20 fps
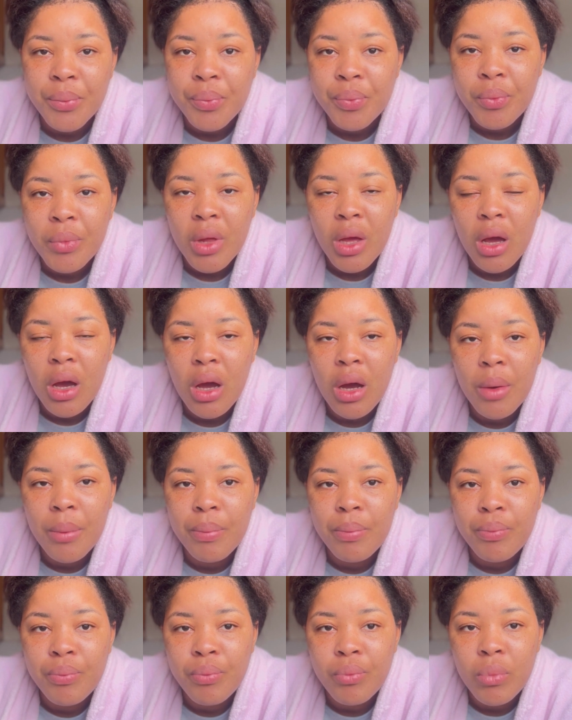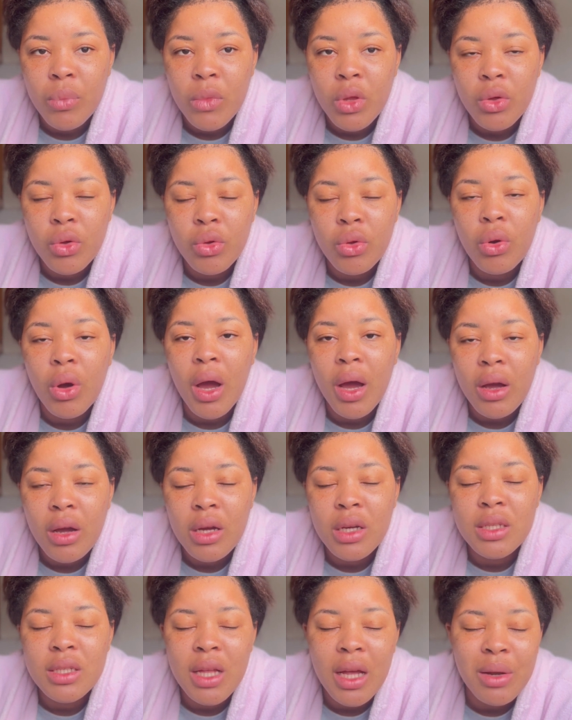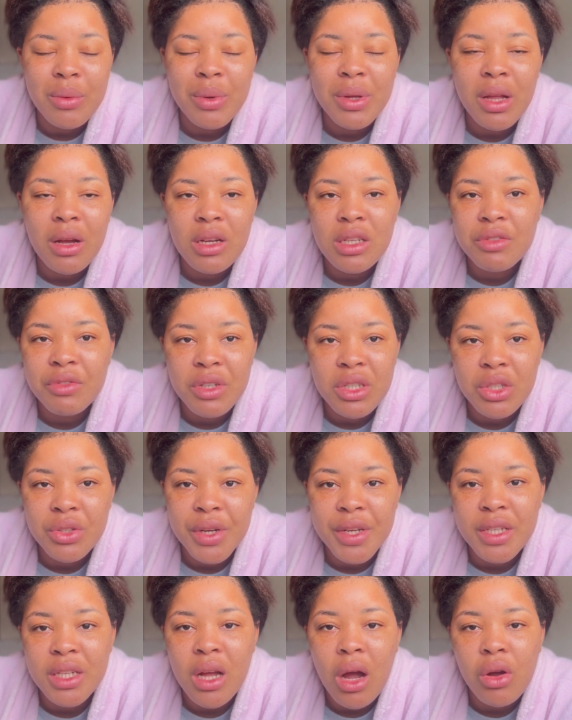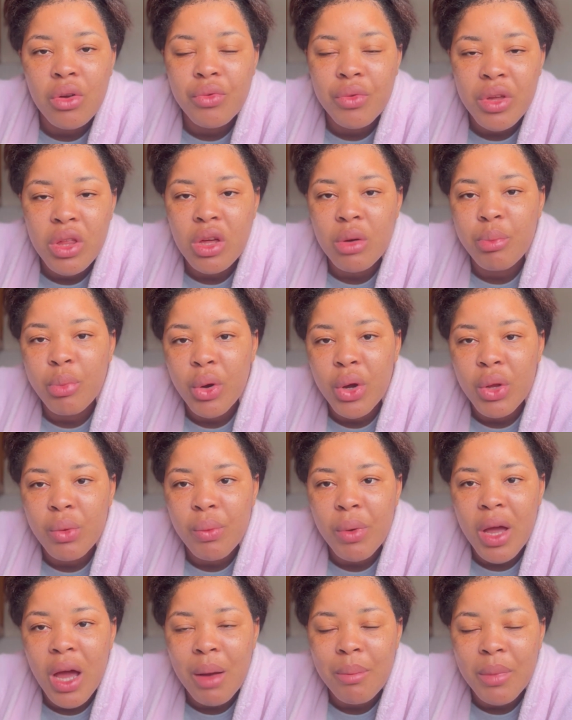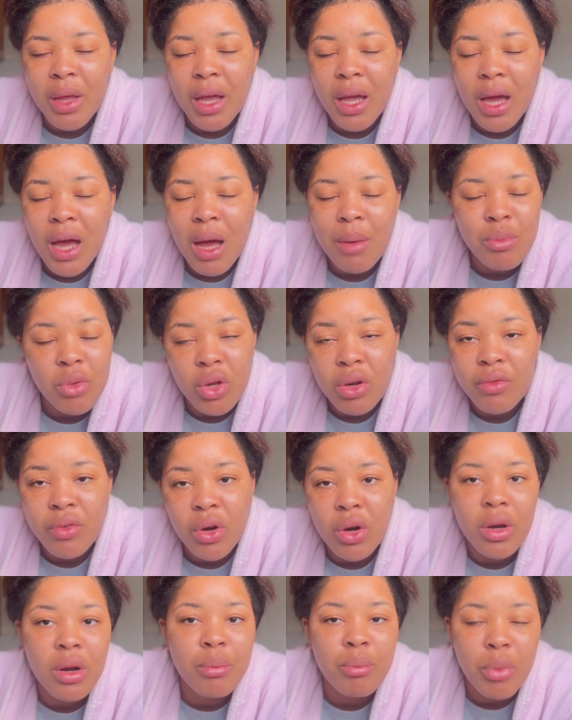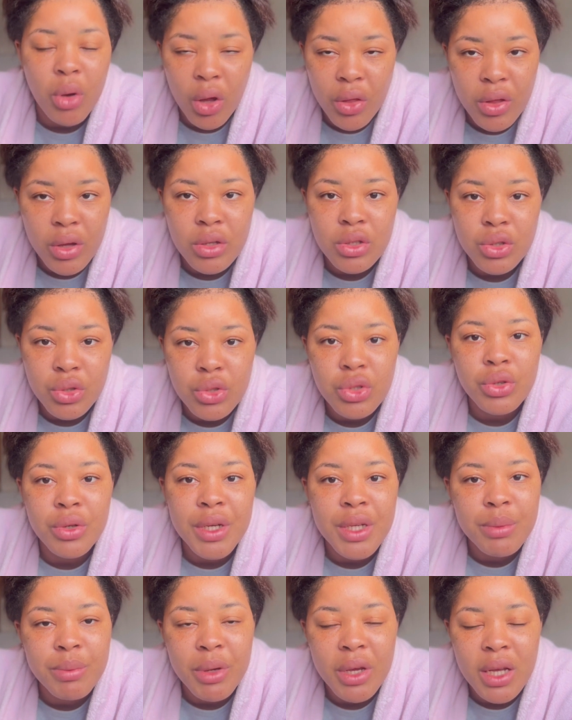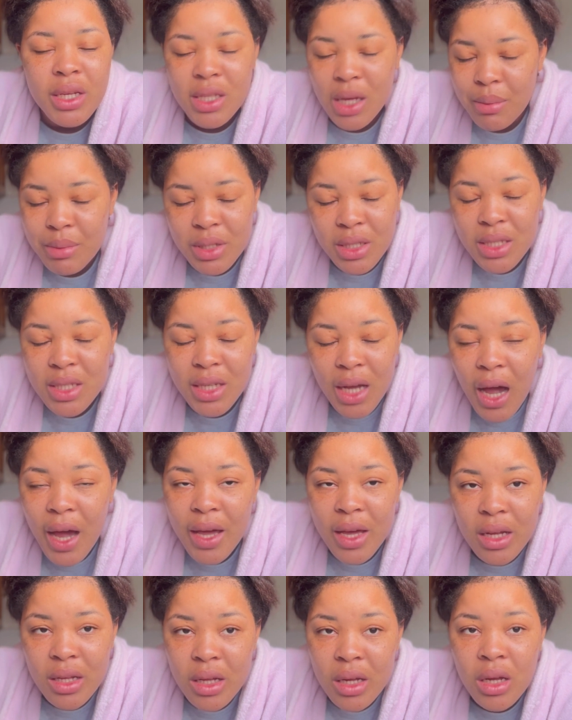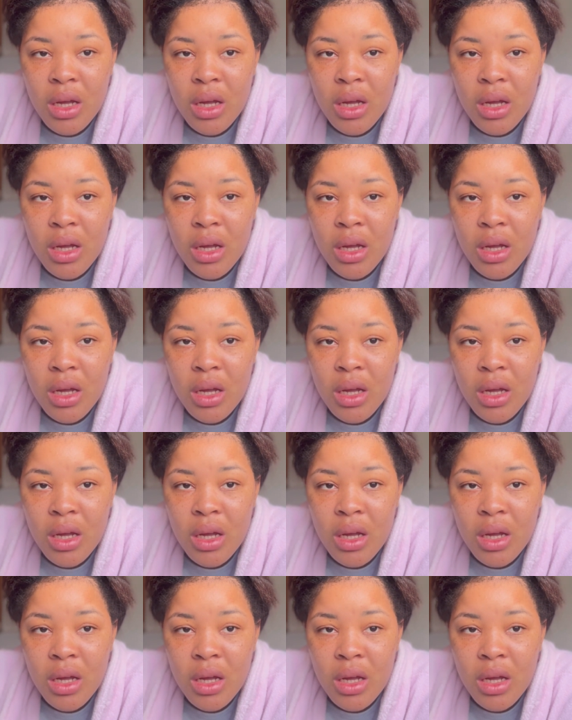you know, because like, when I was frustrated, I'll reach a point where I'm like, I'm not even gonna bother to do it because I'm just tired.